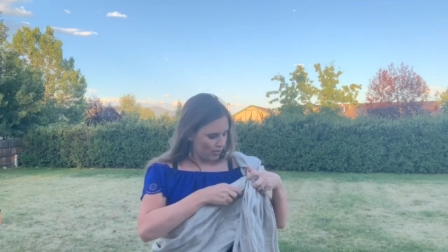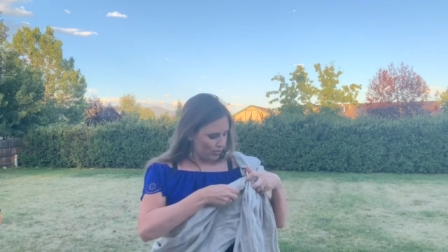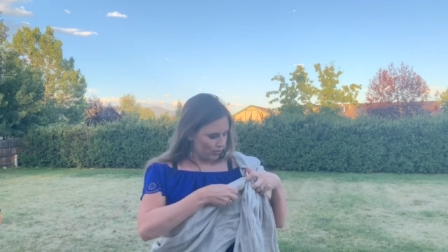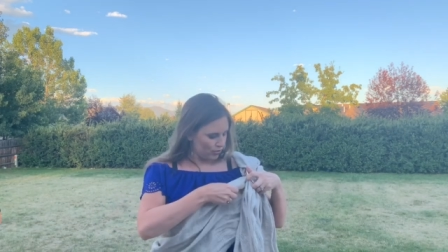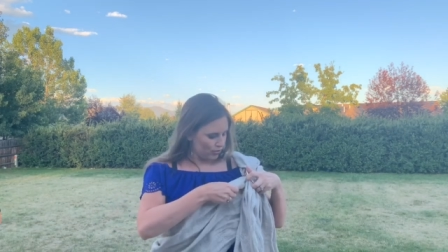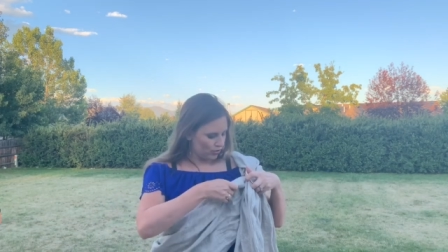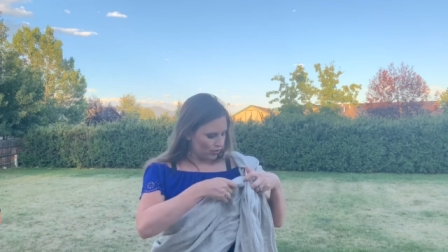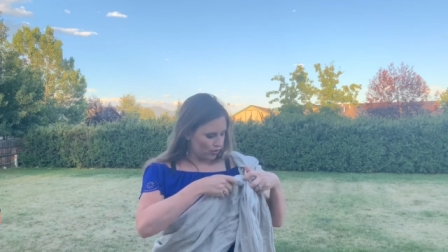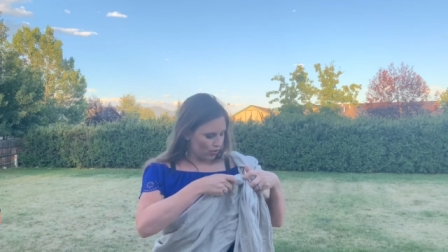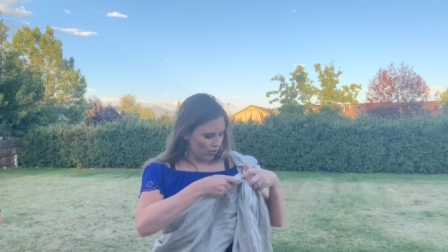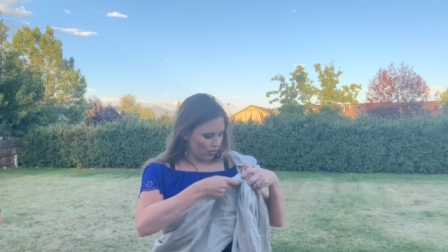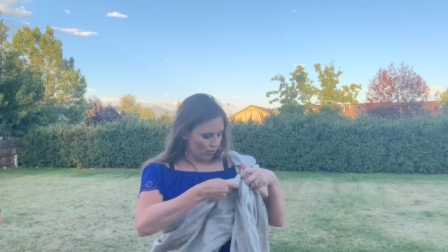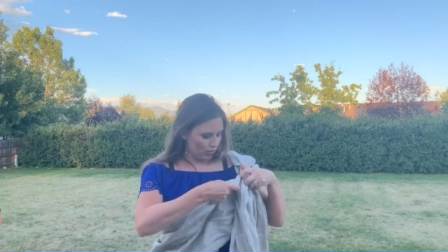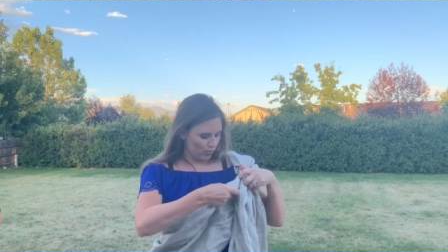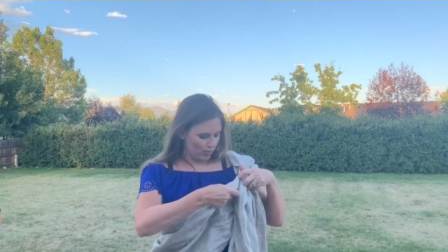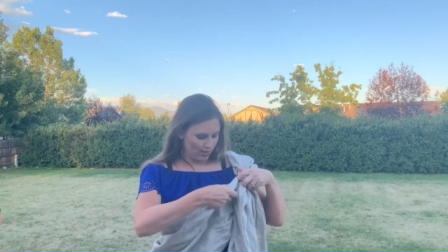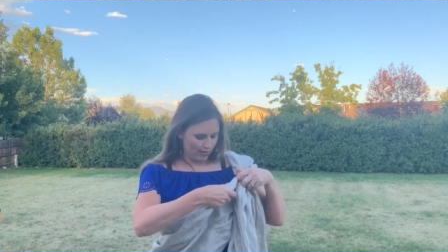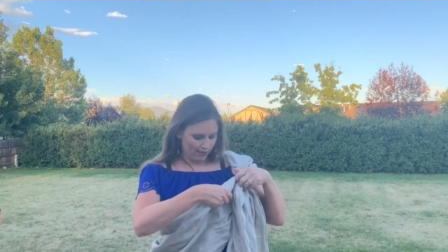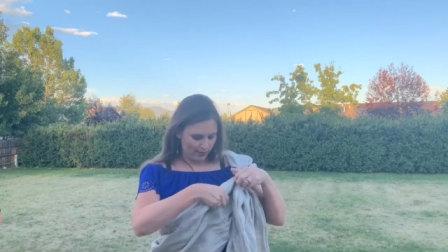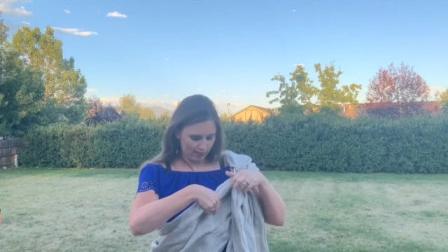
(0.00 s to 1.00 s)
so
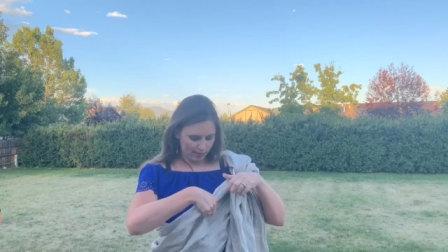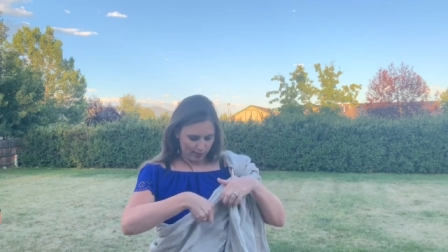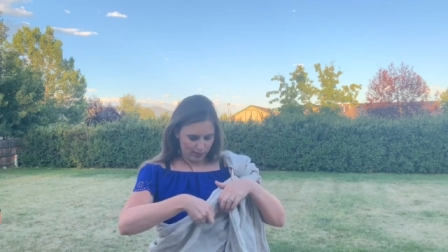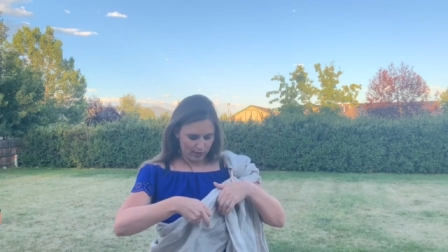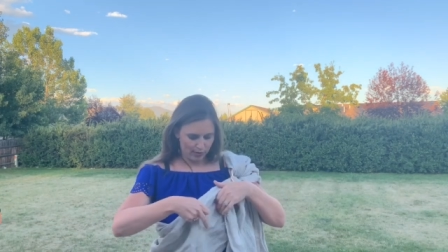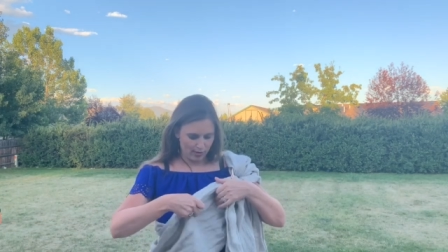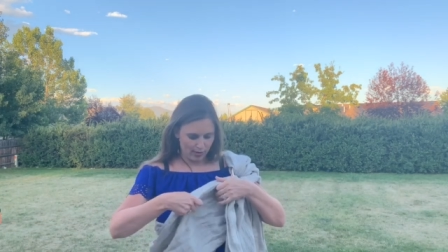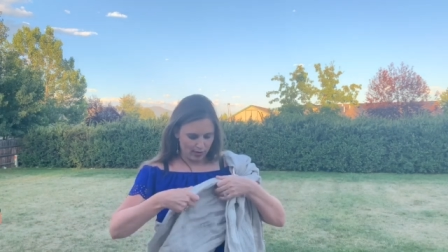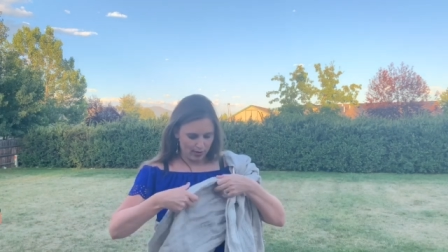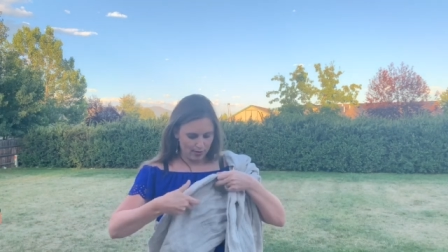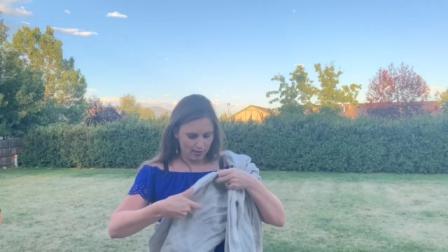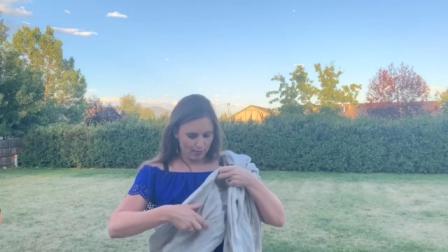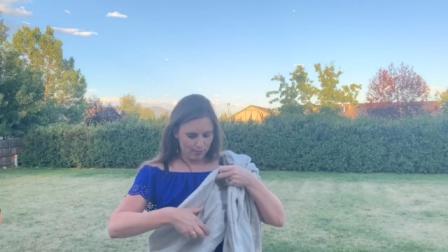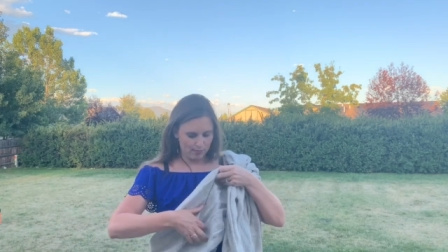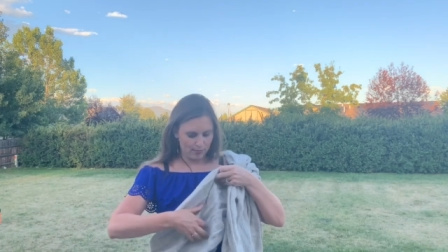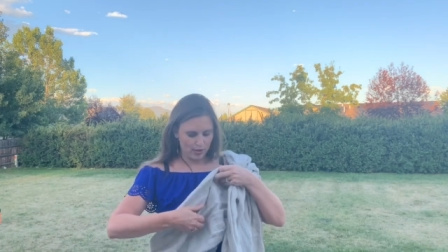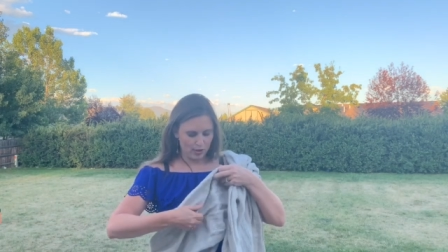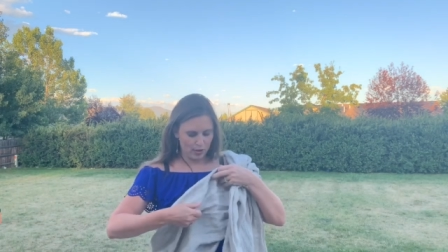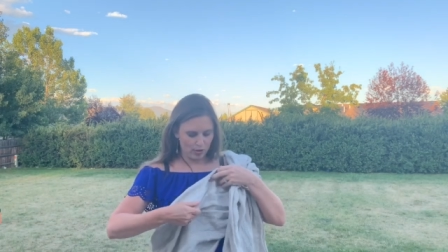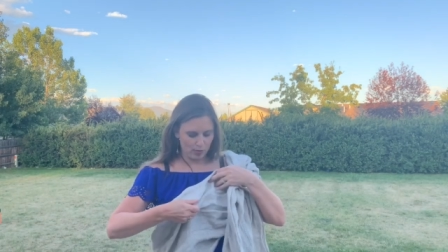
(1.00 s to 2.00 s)
even with a
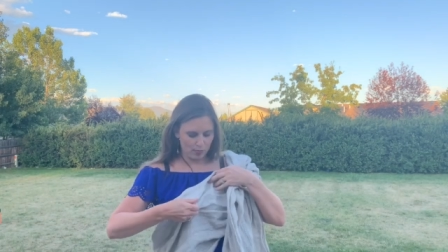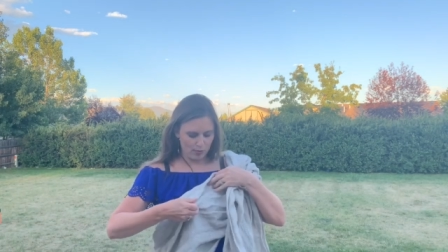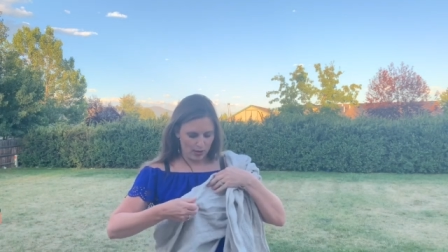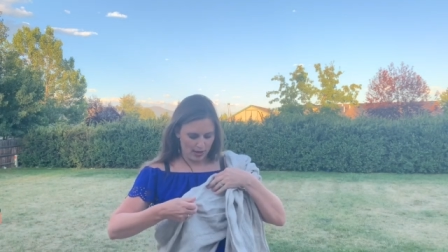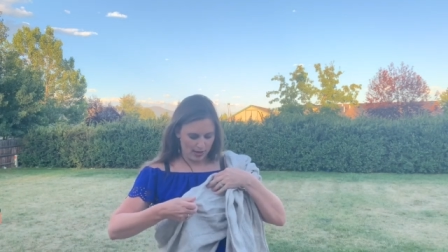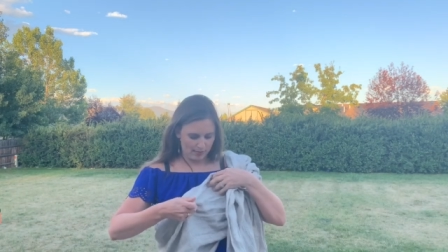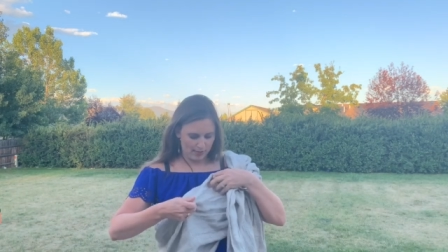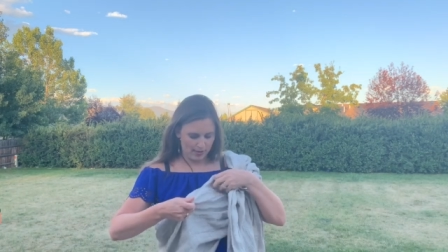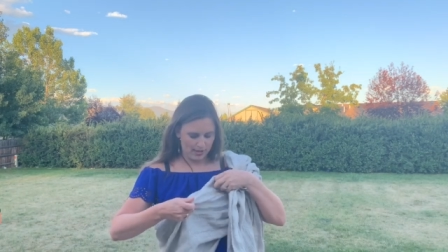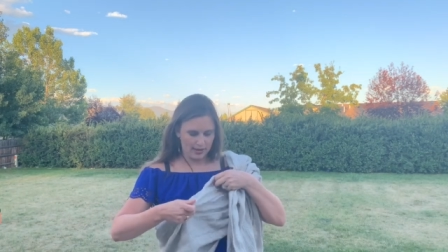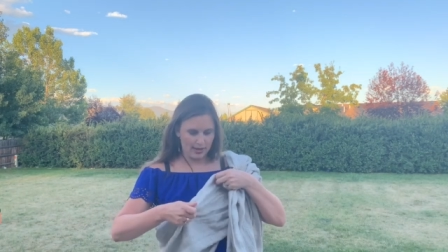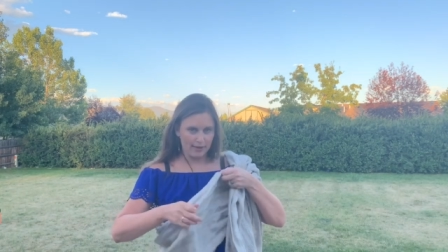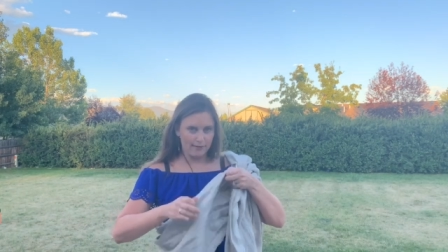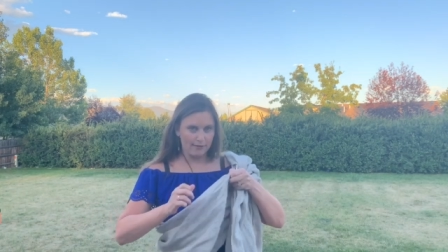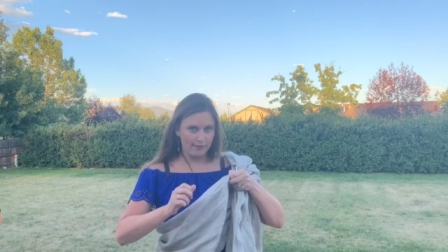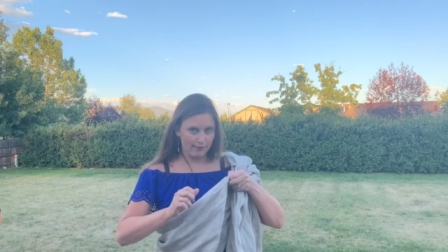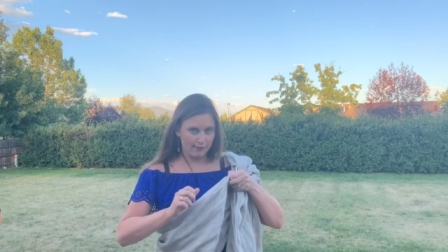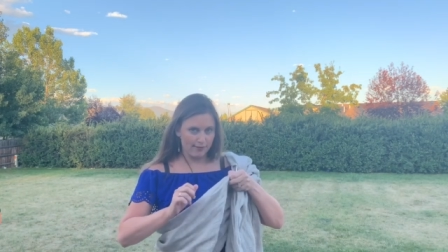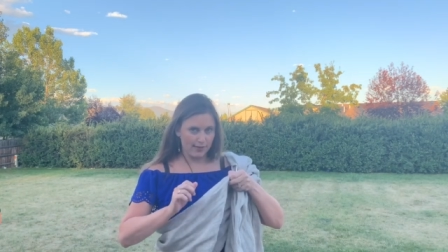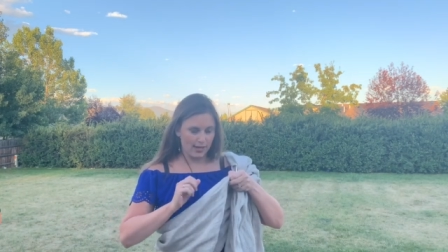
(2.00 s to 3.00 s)
bigger baby they
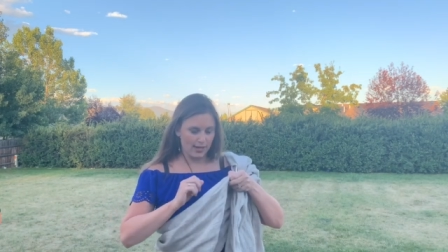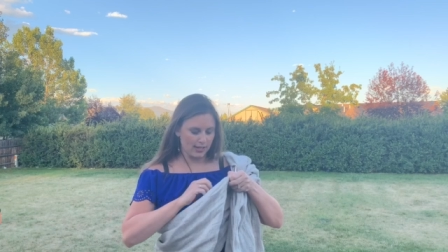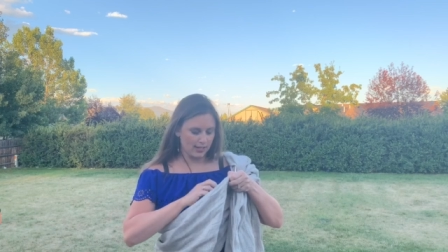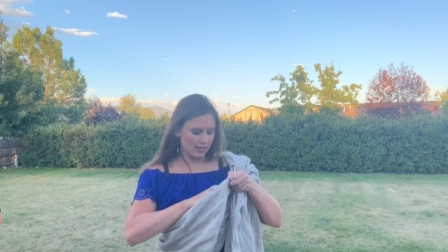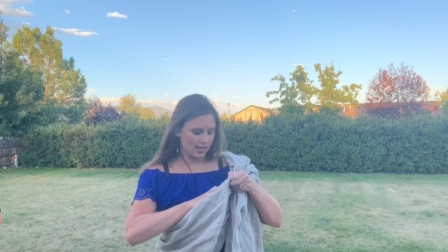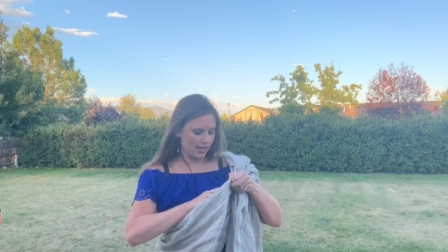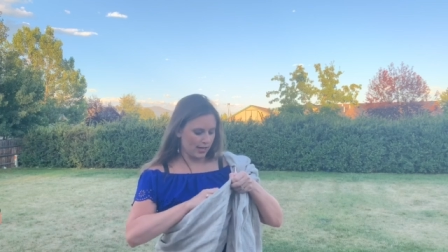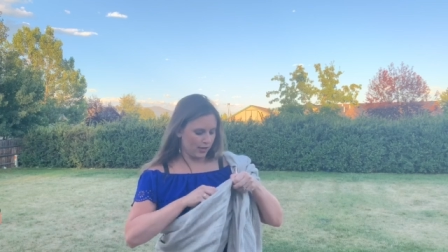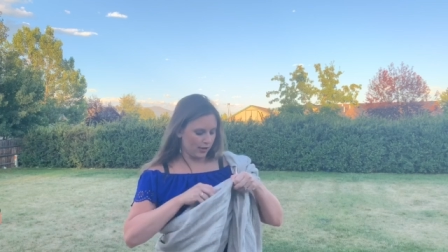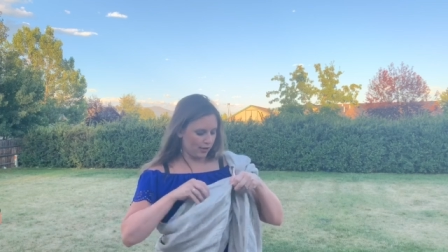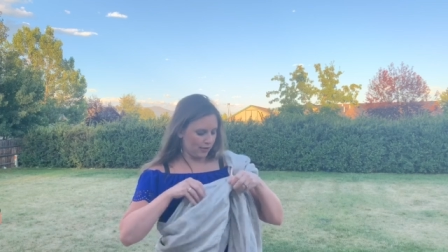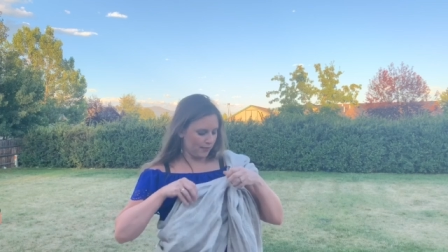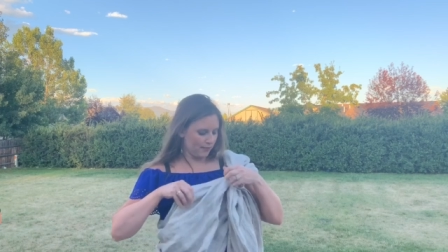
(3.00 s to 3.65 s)
fit tighter.